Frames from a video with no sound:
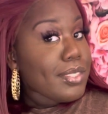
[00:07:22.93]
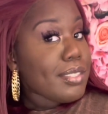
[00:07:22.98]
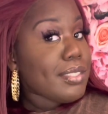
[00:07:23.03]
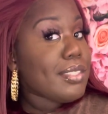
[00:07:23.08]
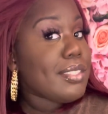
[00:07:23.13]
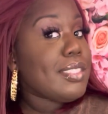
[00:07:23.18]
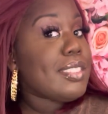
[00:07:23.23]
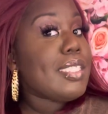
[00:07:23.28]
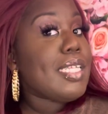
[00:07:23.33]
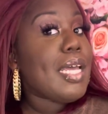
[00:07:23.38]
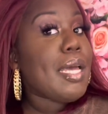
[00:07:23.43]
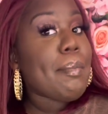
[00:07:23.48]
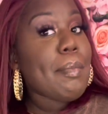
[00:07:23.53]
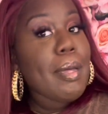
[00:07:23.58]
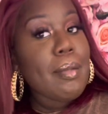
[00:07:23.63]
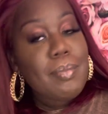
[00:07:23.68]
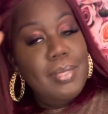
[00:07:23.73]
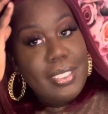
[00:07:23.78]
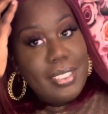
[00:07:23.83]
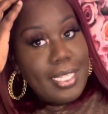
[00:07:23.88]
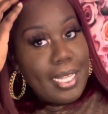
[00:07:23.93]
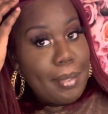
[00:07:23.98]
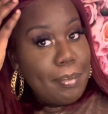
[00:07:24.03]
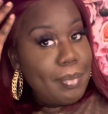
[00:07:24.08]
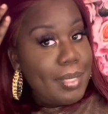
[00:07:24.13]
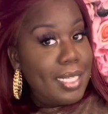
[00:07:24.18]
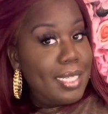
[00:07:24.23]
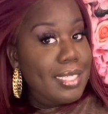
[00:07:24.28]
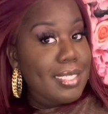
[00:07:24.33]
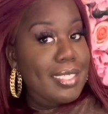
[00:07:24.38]
I'm upset
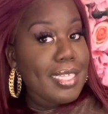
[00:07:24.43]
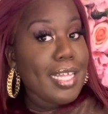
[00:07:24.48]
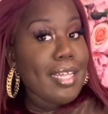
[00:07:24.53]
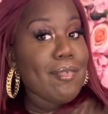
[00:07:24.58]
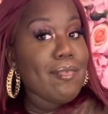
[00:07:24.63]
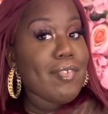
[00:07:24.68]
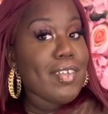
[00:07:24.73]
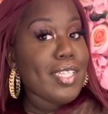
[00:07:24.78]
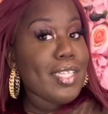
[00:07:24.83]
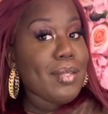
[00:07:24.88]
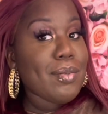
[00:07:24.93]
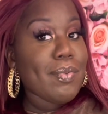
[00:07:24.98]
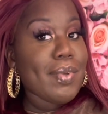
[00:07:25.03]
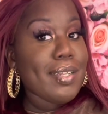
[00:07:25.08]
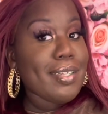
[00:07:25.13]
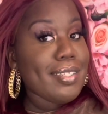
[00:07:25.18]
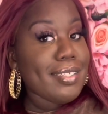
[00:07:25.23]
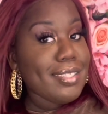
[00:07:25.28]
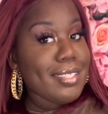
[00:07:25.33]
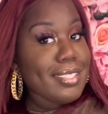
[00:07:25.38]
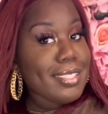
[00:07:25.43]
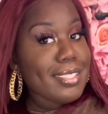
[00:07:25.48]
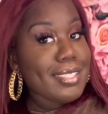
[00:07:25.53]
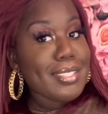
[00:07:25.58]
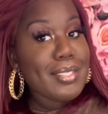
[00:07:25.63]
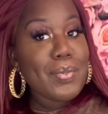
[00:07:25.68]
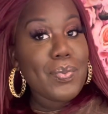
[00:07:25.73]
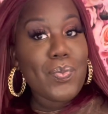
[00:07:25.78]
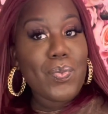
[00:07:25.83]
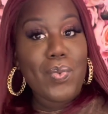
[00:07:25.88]
because I really wanted
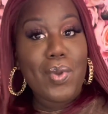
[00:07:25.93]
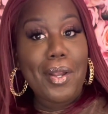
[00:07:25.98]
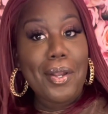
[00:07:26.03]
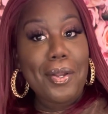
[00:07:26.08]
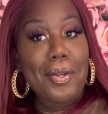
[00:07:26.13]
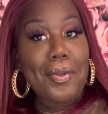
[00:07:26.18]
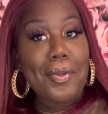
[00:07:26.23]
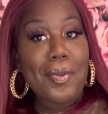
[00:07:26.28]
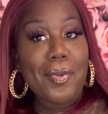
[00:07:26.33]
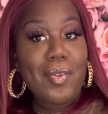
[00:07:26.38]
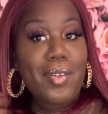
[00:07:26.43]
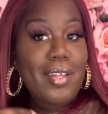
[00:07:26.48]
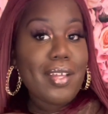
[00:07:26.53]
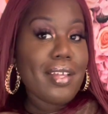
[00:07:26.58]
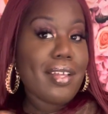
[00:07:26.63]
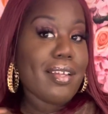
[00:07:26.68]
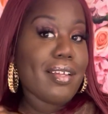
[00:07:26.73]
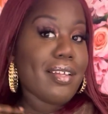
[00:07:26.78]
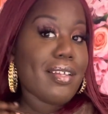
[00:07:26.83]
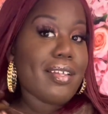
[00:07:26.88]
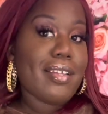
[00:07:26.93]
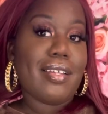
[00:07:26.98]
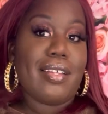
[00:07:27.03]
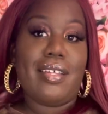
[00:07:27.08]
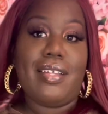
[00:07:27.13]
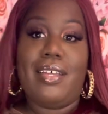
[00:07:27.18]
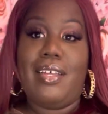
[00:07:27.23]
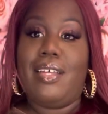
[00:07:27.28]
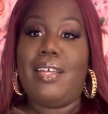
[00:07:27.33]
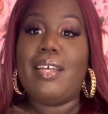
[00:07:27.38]
this to work.
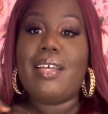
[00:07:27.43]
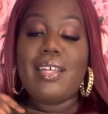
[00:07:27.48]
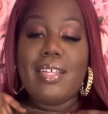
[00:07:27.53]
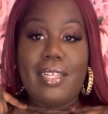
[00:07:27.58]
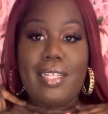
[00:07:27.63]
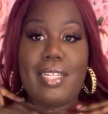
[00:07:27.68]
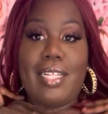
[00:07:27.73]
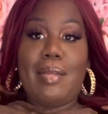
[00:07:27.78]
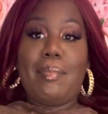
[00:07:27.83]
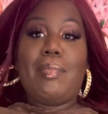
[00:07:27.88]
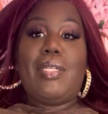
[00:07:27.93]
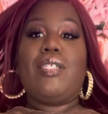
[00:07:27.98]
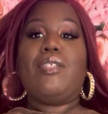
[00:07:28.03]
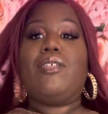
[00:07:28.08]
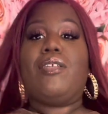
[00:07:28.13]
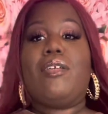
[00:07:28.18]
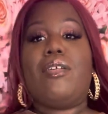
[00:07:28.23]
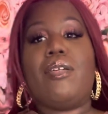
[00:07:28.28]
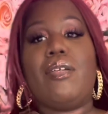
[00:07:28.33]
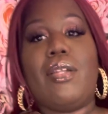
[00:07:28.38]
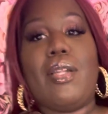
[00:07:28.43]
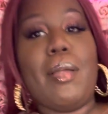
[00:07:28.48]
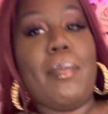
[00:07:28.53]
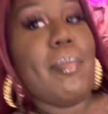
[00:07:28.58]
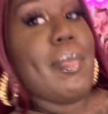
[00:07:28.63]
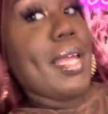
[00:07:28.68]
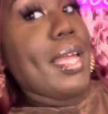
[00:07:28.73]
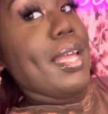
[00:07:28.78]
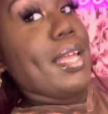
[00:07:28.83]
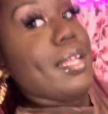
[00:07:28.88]
Let me show you the
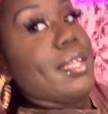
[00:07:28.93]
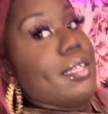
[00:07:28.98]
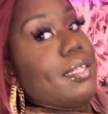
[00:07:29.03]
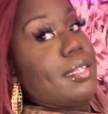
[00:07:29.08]
back.